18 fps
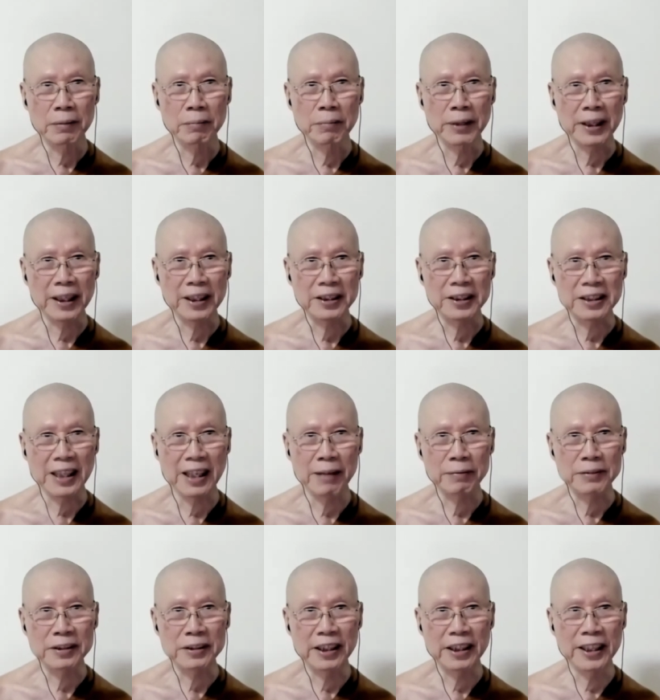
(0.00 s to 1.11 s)
make us have
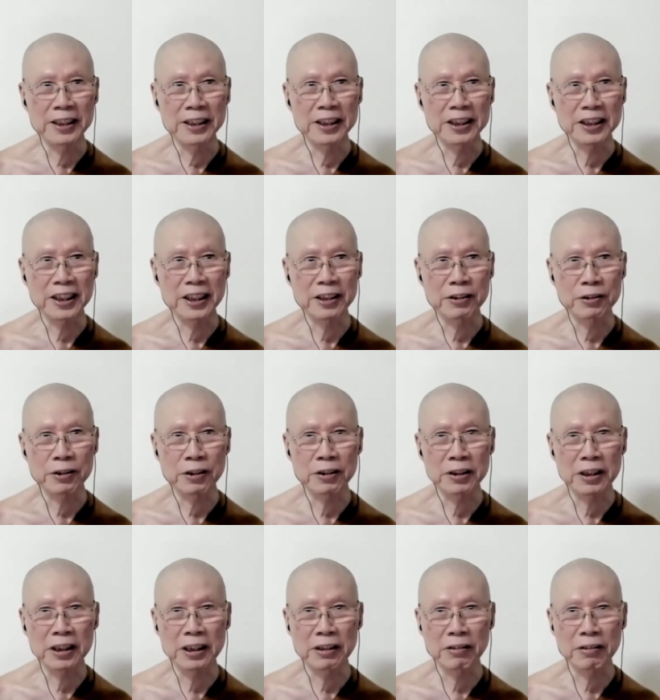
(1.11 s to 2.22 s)
the energy to
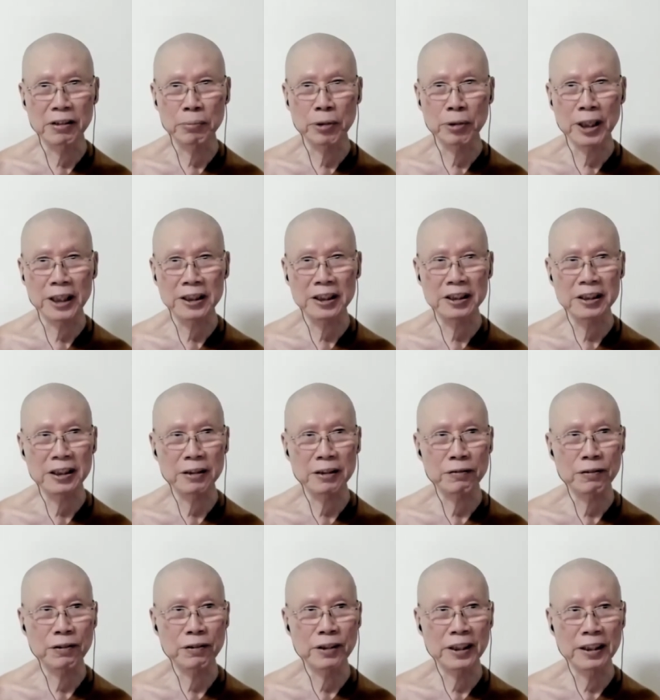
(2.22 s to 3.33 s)
continue on practicing
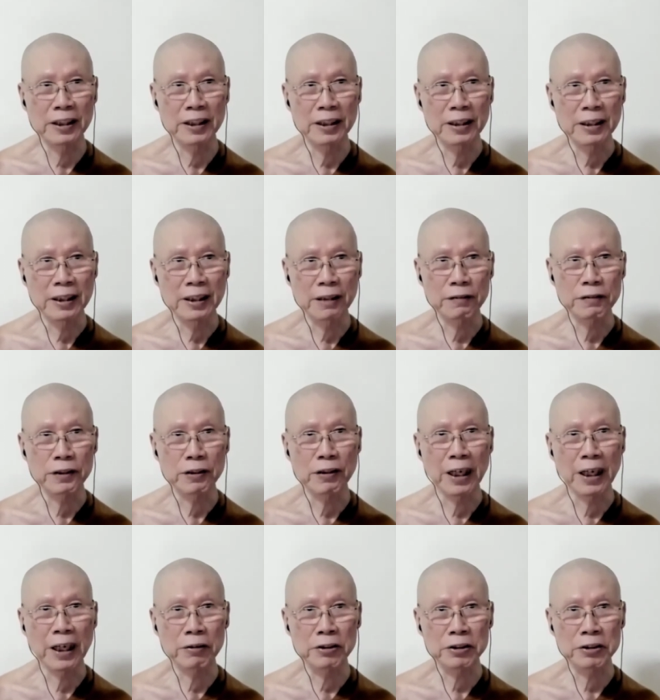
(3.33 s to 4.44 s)
for a few
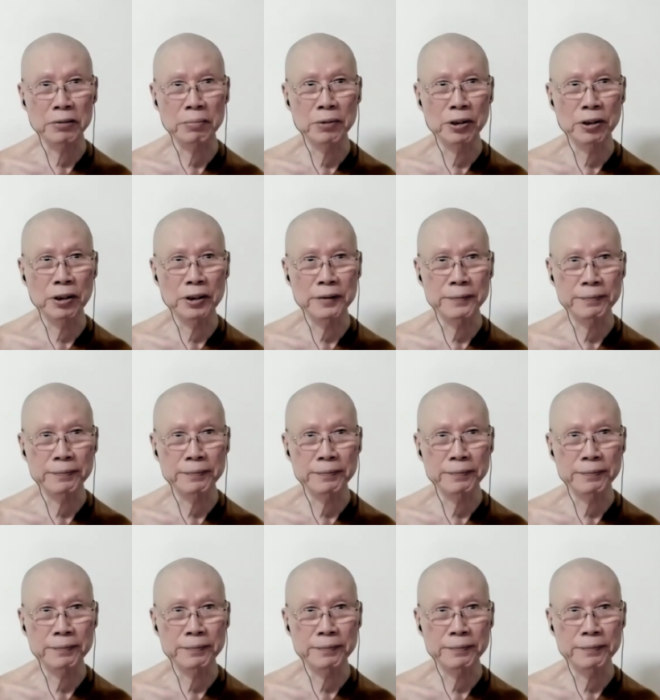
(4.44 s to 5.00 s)
hours more.